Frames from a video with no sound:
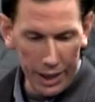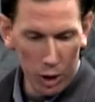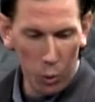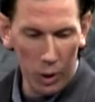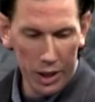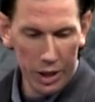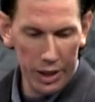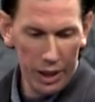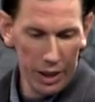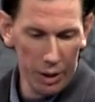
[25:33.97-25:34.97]

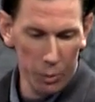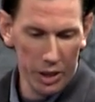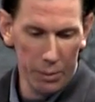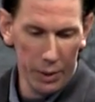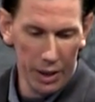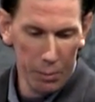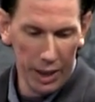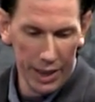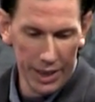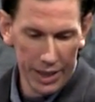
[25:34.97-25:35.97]
question that was submitted
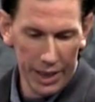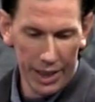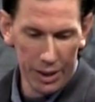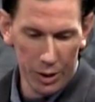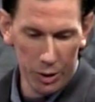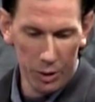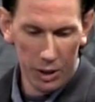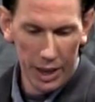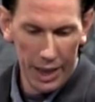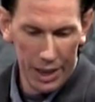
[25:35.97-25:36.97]
by a city
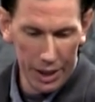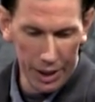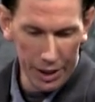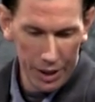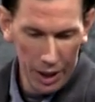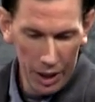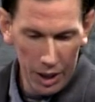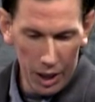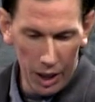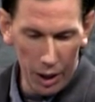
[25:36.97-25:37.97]
council candidate.
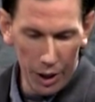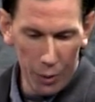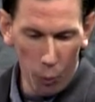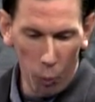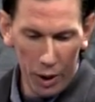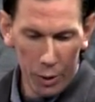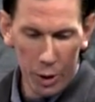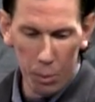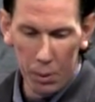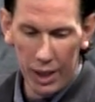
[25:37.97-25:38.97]
What are
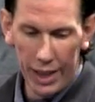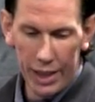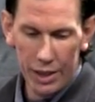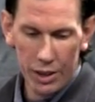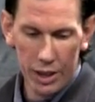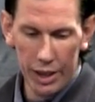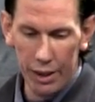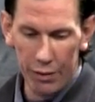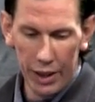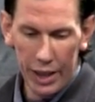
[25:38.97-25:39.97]
your plans,
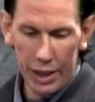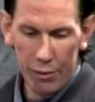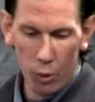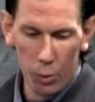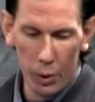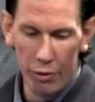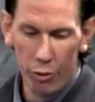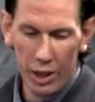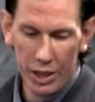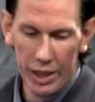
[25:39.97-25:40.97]
if any, for
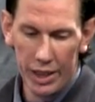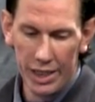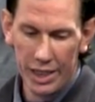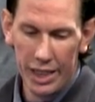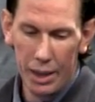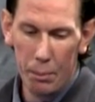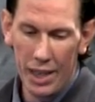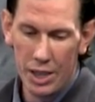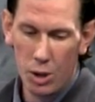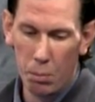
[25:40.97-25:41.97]
refreshing the city
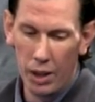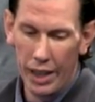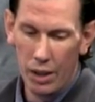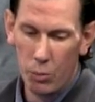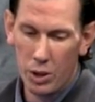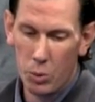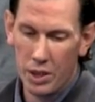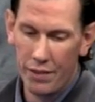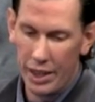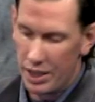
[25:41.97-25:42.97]
master plan, which
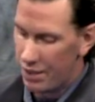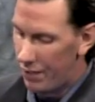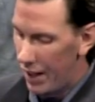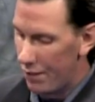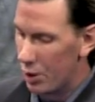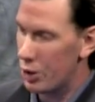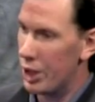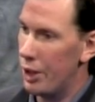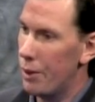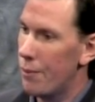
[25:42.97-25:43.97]
was finished 5 years ago?